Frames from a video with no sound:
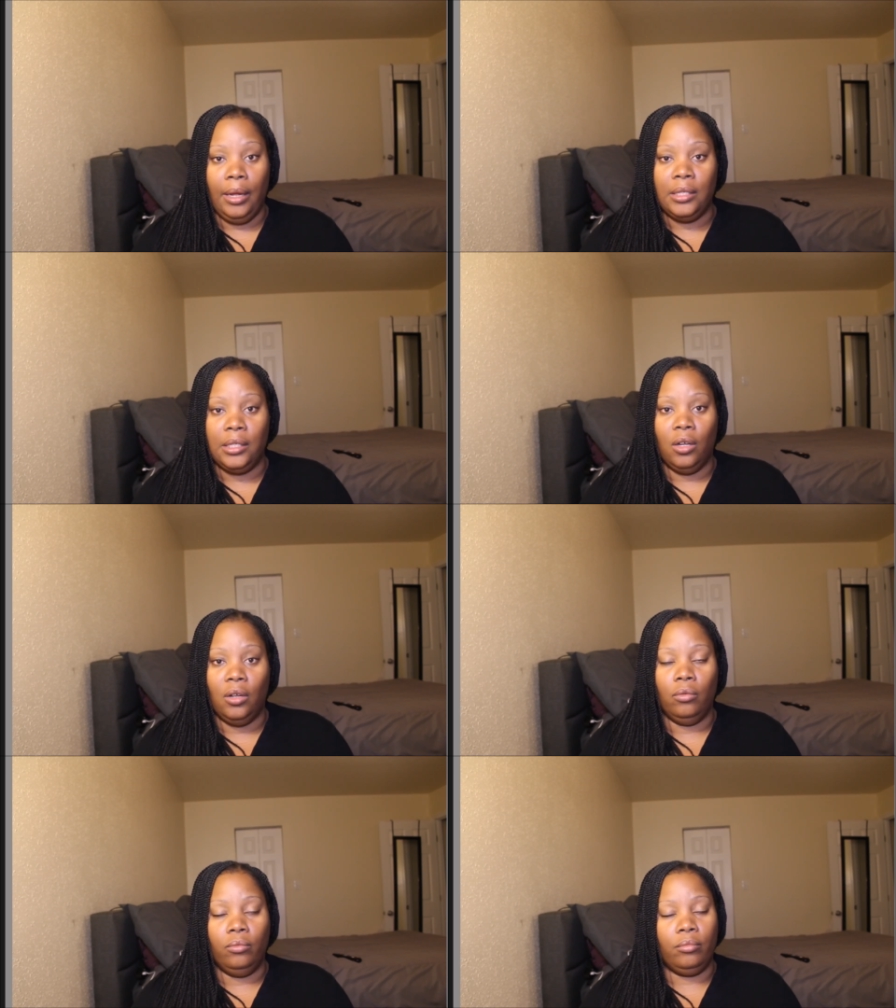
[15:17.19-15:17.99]
And
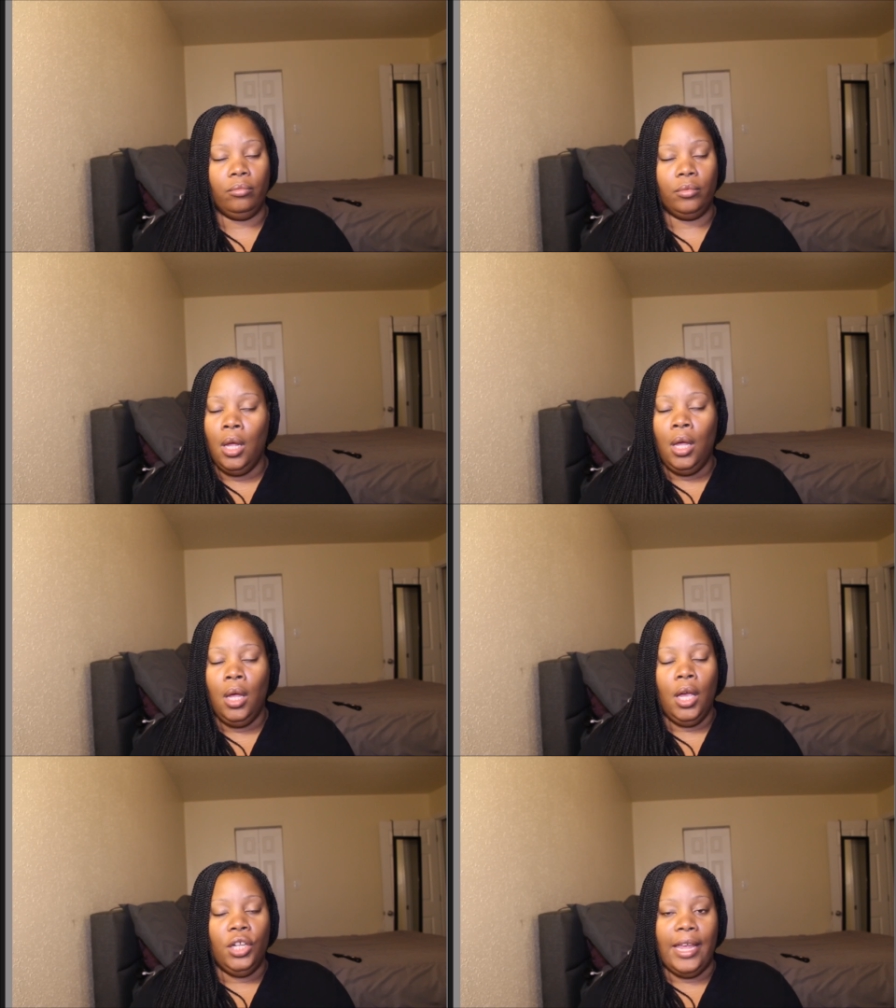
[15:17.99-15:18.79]
so
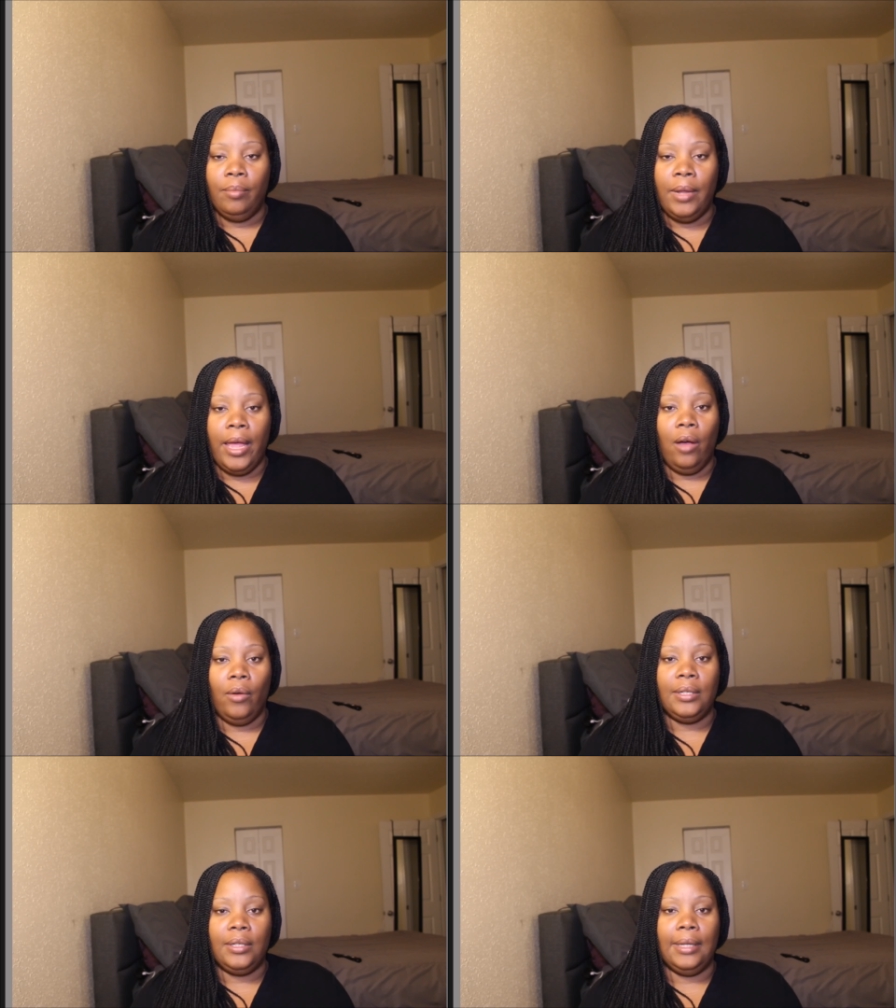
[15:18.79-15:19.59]
Jacob now
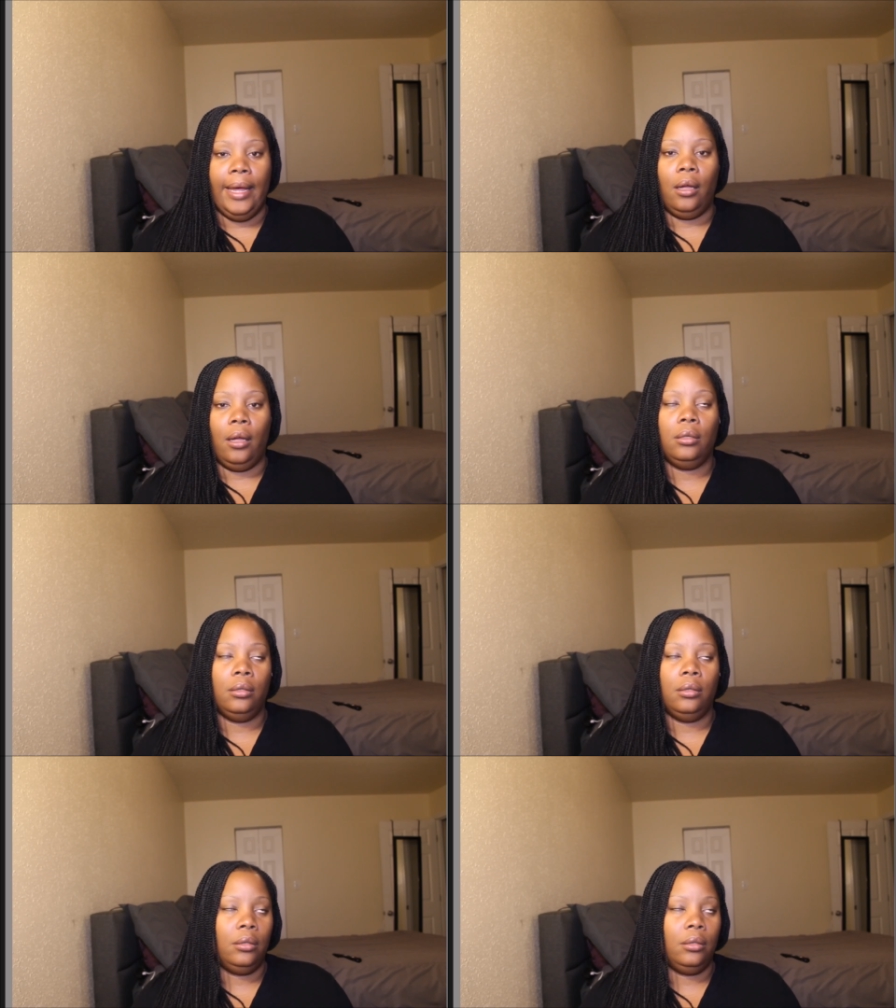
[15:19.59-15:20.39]
is like,
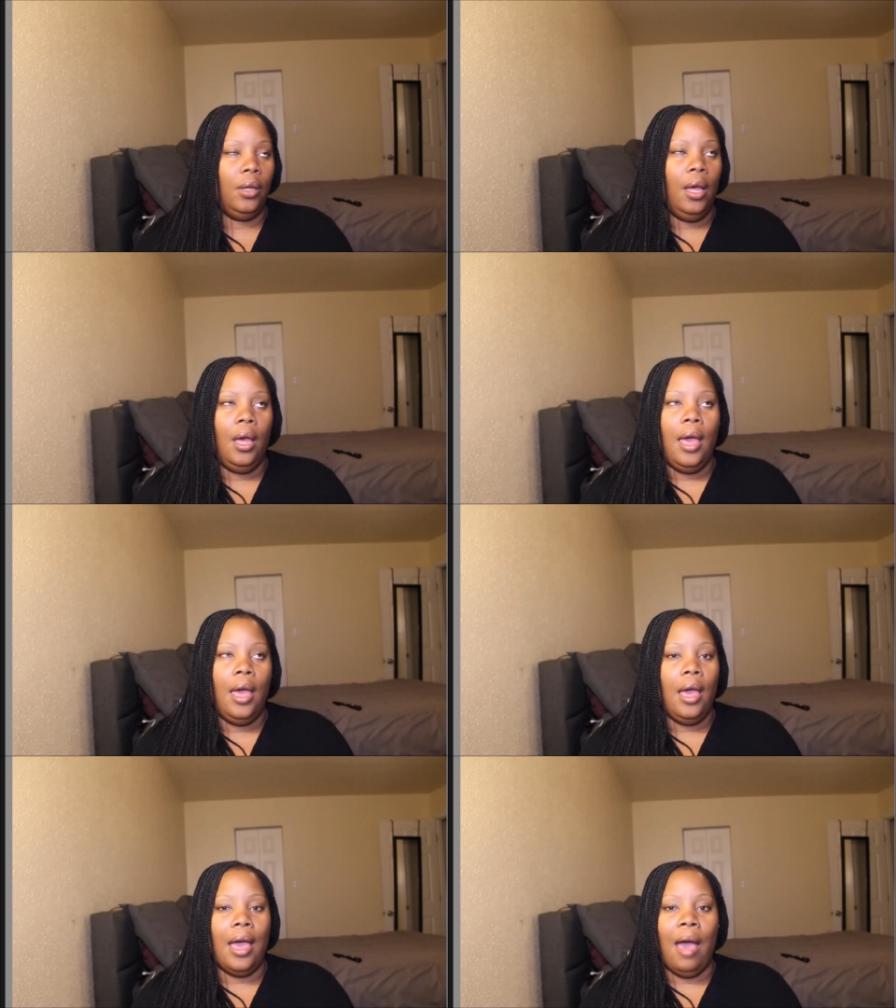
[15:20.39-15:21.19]

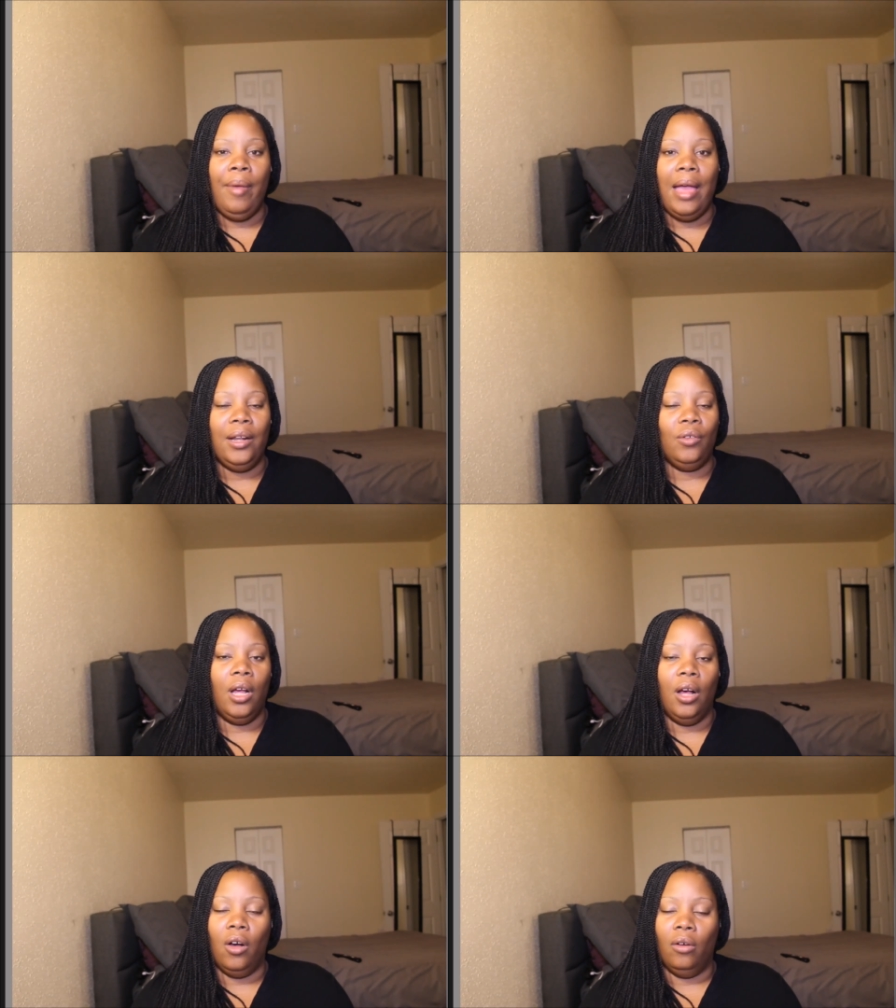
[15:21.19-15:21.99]
I mean, I don't
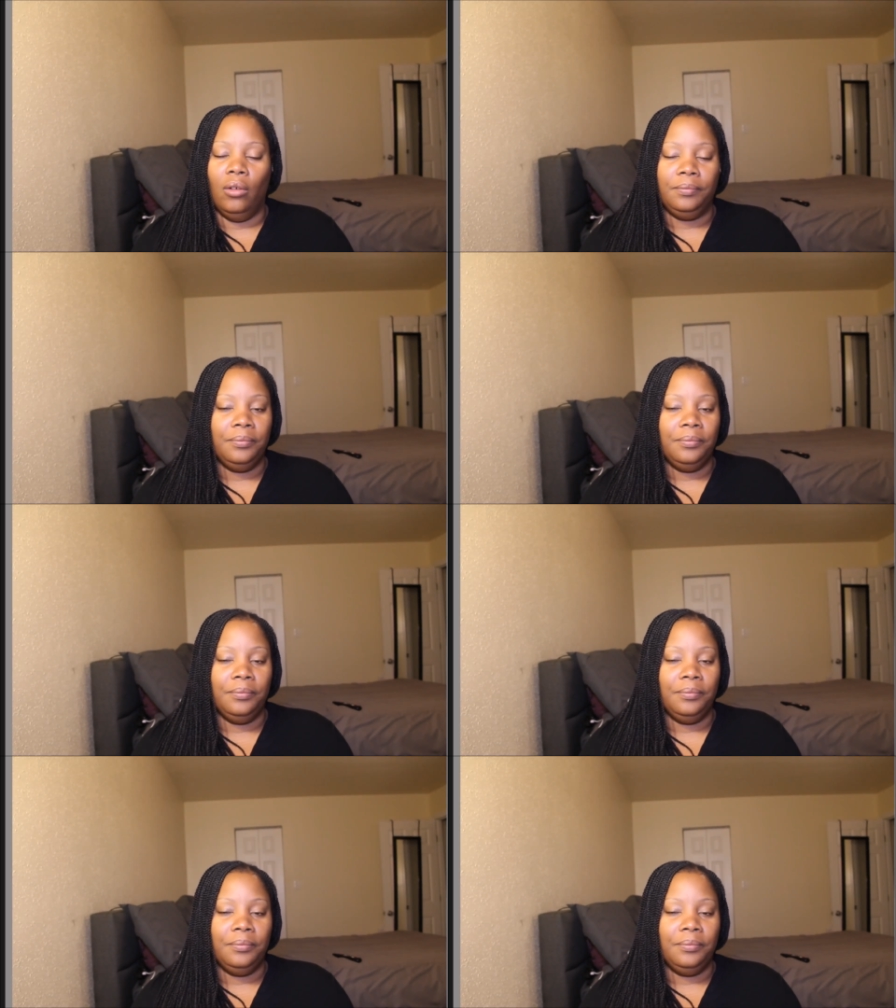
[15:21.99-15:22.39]
know.